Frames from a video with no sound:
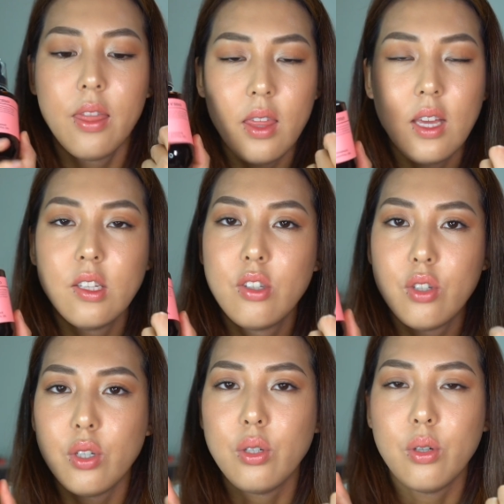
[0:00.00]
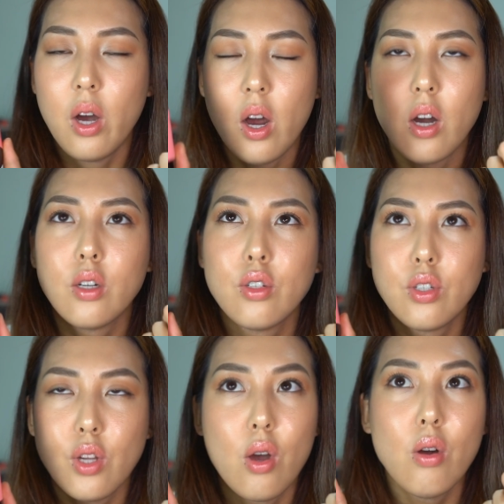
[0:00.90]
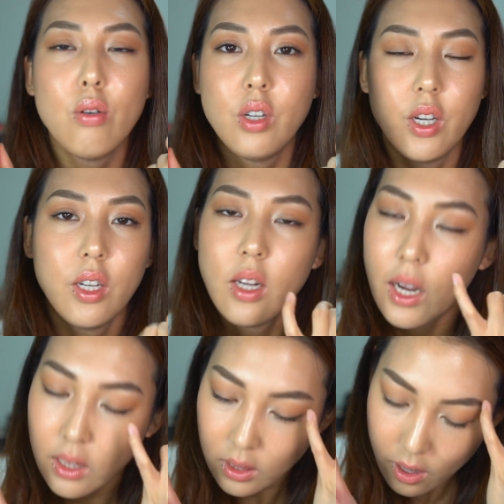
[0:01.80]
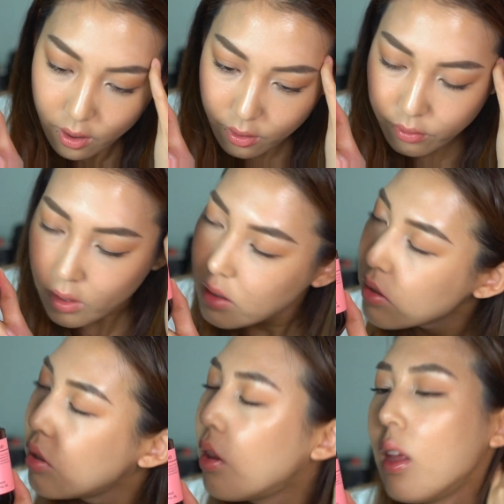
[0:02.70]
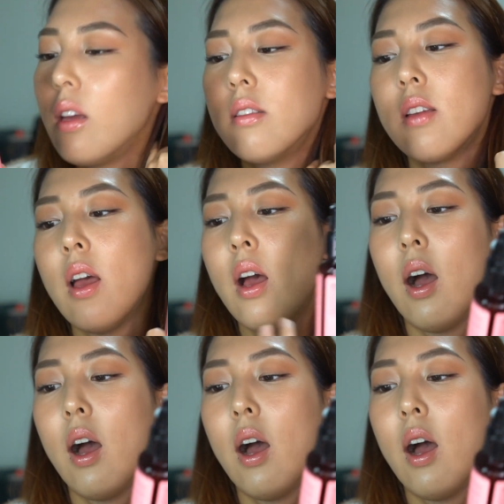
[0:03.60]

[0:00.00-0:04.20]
These two are so good. I love these two things.